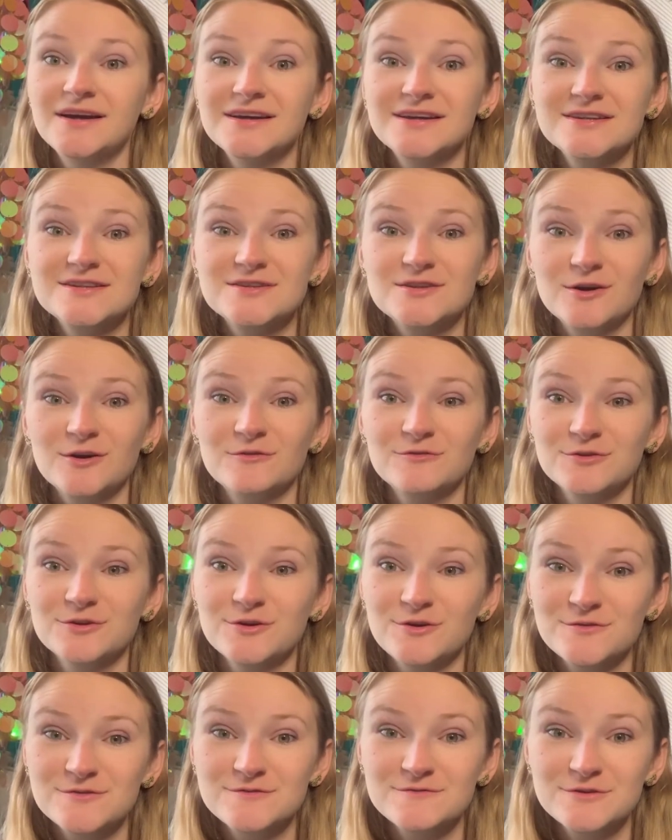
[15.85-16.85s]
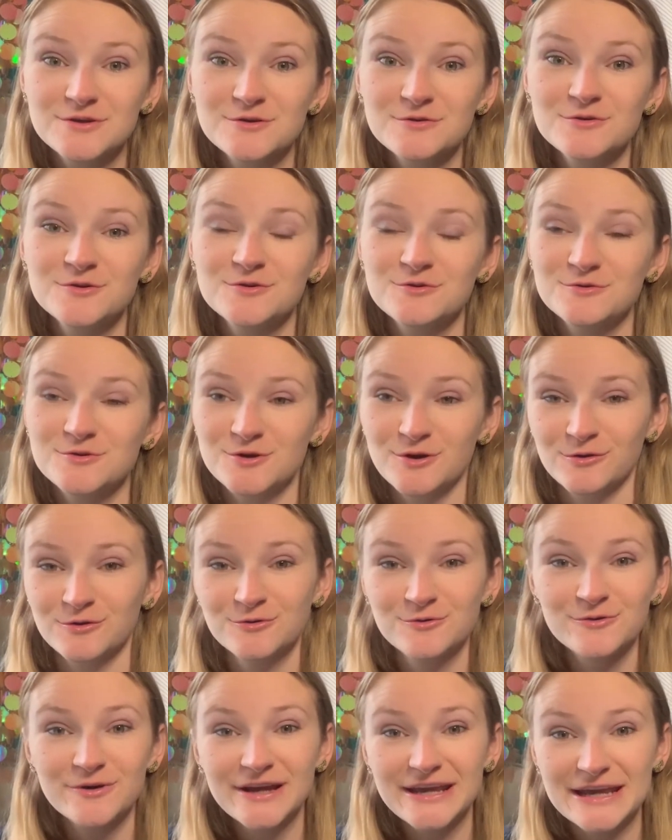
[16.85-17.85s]
So for those of you who don't
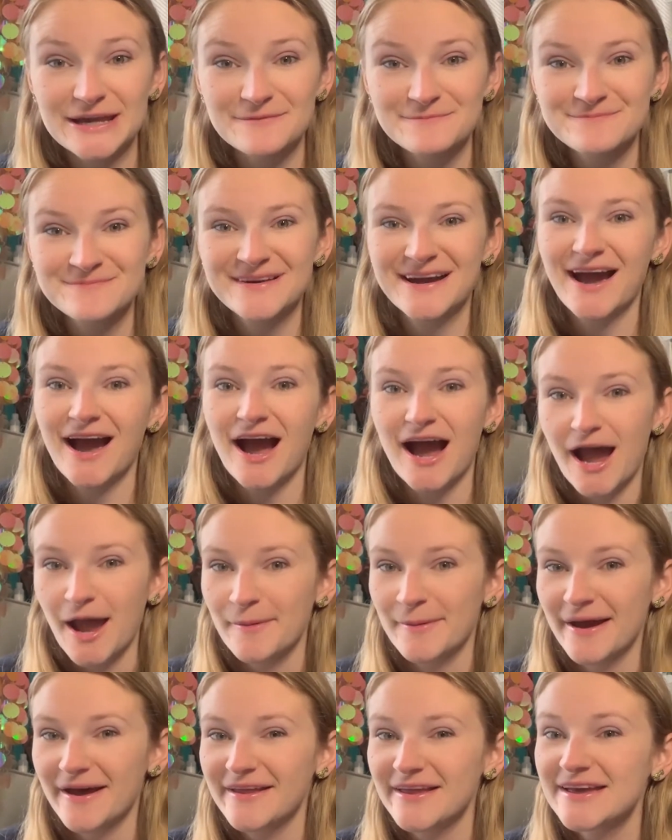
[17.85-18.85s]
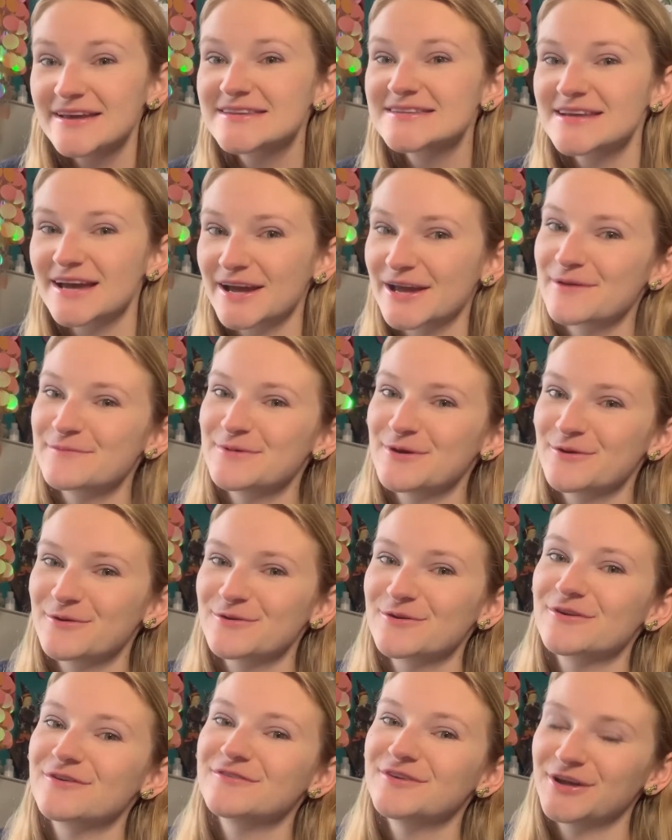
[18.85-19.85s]
know who I am, I'm Alex. I am the
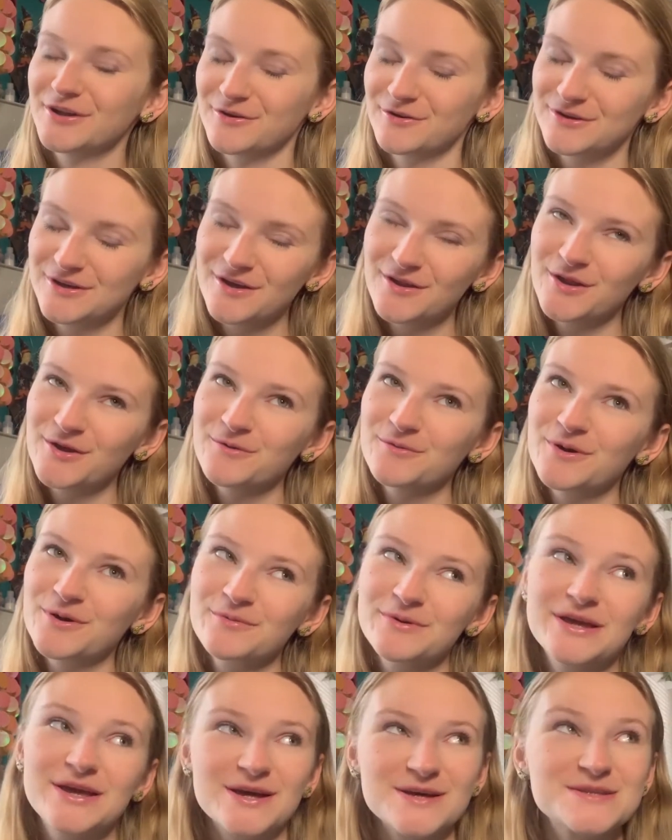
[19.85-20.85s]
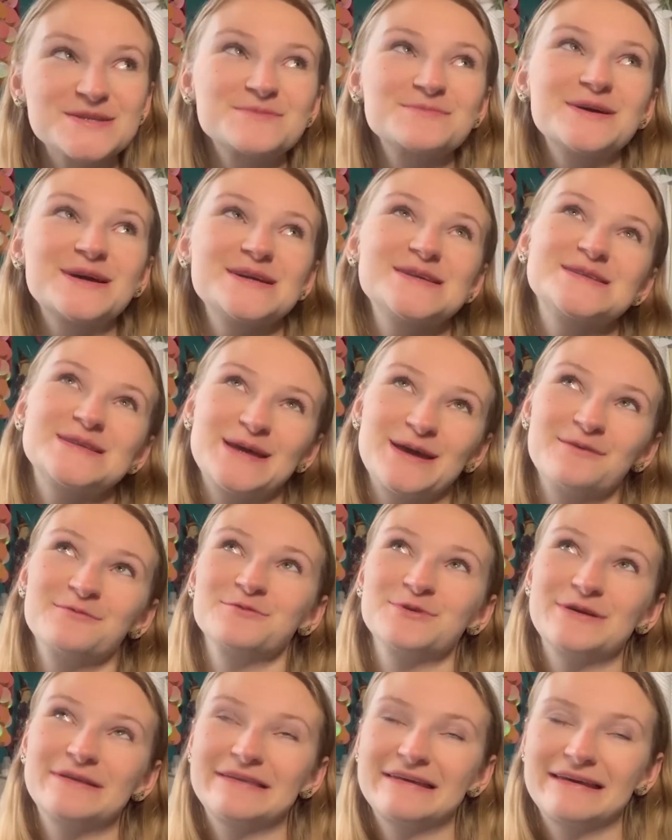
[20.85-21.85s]
owner of Hello Yellow, where we customize
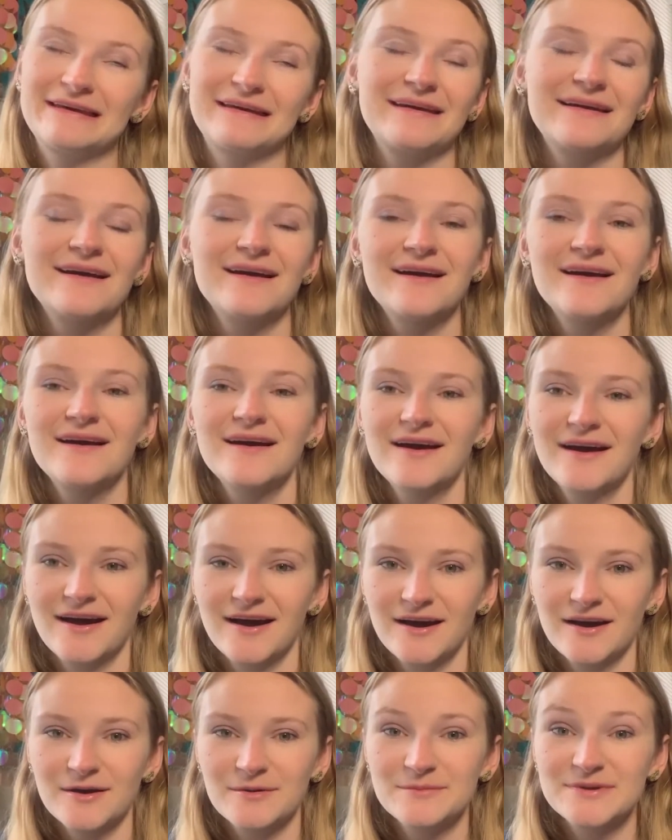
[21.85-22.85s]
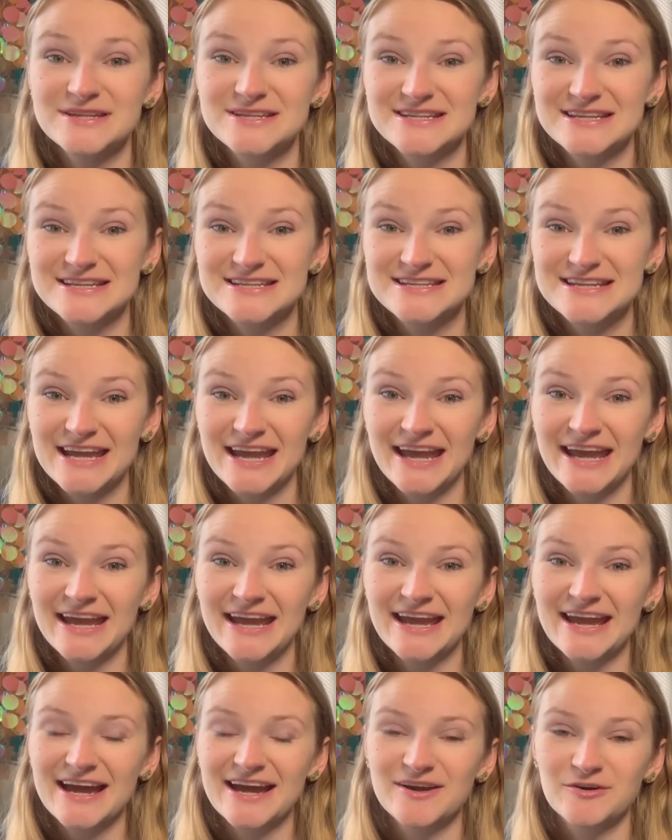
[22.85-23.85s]
everything. Yesterday,